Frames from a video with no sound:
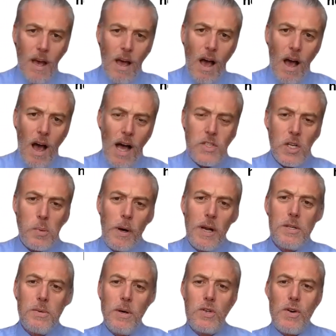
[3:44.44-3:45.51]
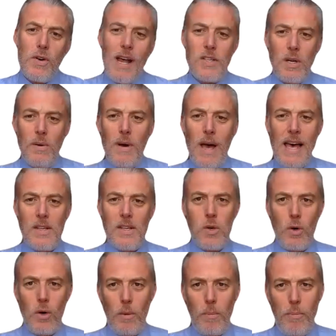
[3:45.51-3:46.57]
I just wanted to address you as
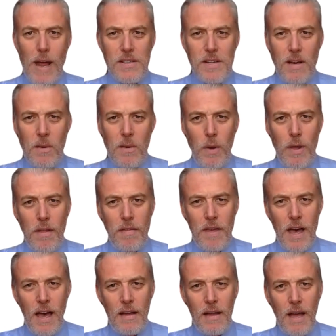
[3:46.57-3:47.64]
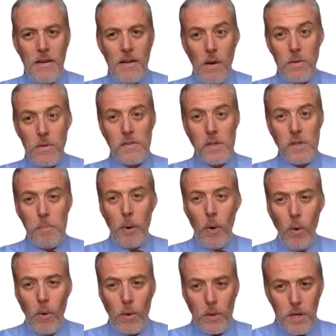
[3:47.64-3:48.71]
your president with a note of
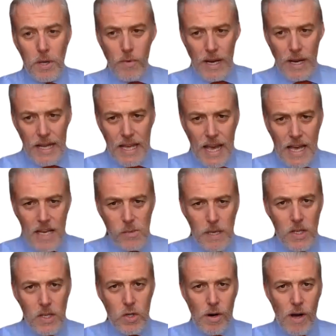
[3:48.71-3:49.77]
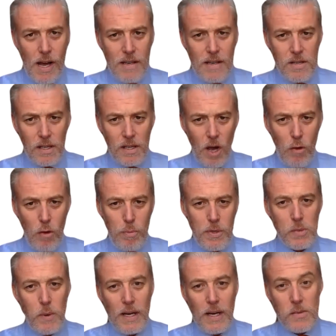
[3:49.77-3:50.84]
support, really, as we try to cope
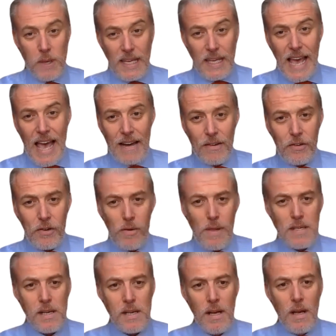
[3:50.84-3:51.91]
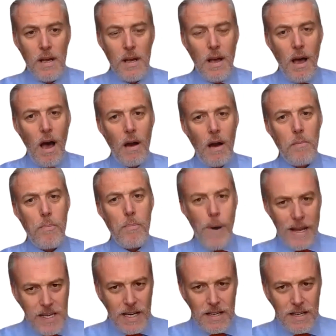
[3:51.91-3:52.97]
as well as we can through this
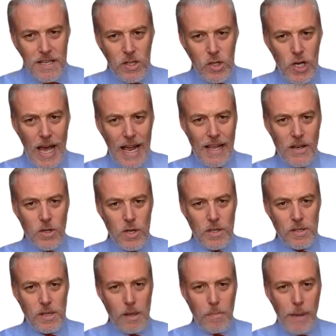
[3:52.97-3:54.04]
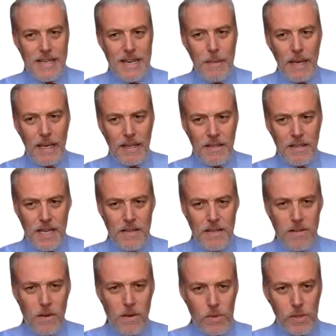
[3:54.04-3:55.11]
unprecedented challenge as the pandemic
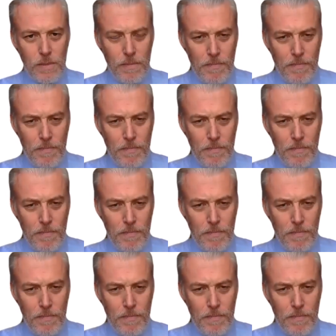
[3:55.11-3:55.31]
continues.